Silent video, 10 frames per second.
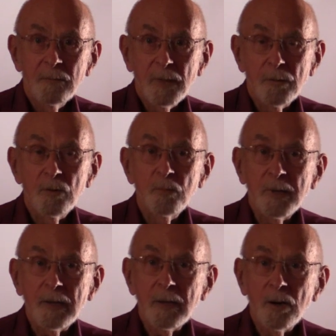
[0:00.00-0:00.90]
there will
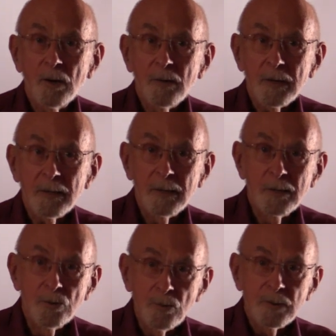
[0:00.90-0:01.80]
be current
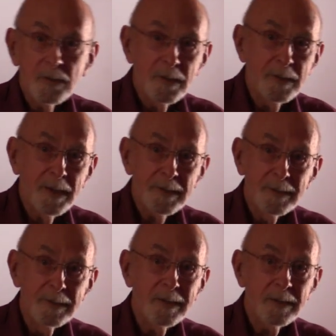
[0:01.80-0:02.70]
induced in that
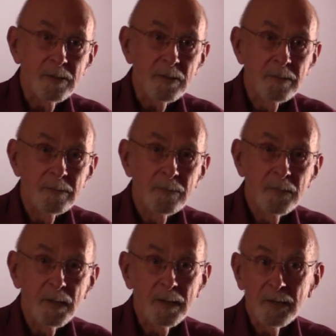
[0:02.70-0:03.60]
conductor.
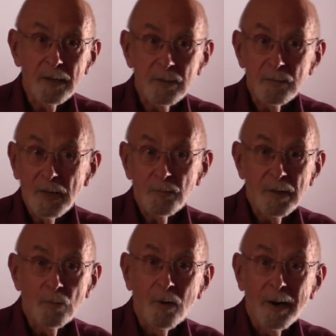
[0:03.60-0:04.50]
The conductor might be
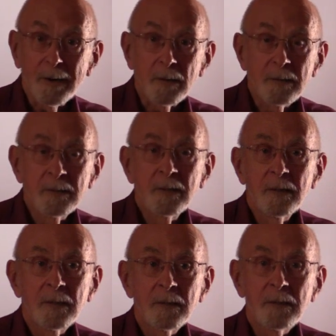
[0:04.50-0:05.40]
a wire,
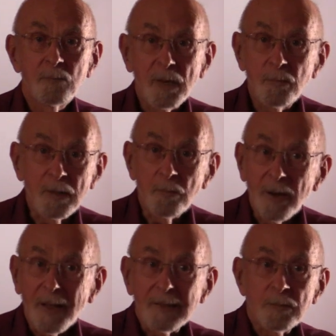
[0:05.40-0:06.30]
might be a
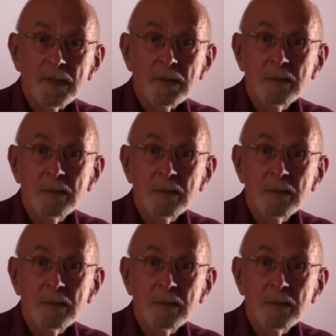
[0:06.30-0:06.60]
plasma.